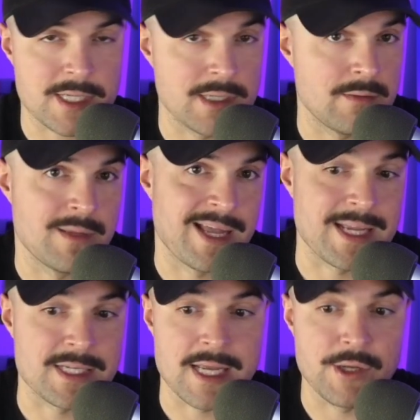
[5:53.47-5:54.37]
And like I
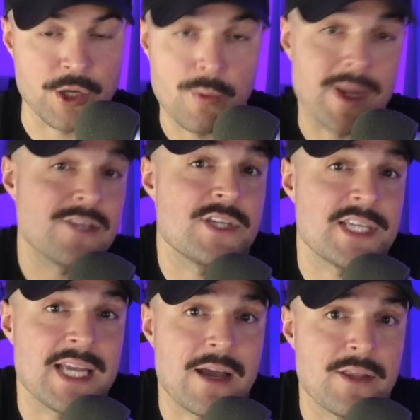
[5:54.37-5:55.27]
said, you're about to
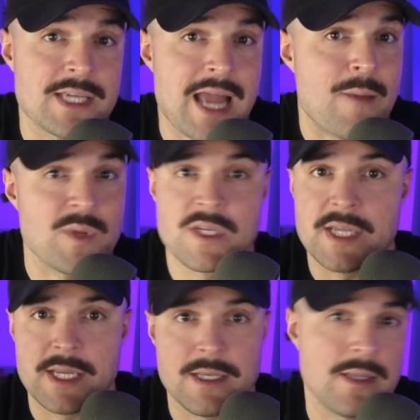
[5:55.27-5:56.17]
see how this happens
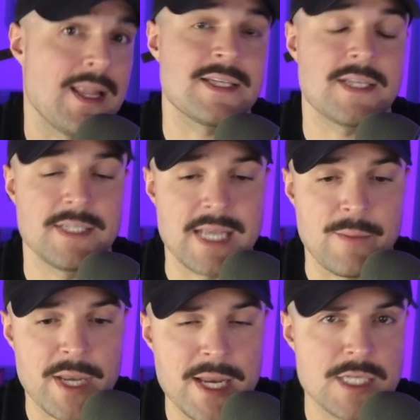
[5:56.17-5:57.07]
in less than 10
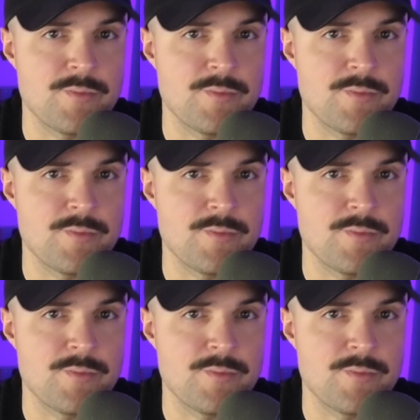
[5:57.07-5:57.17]
minutes.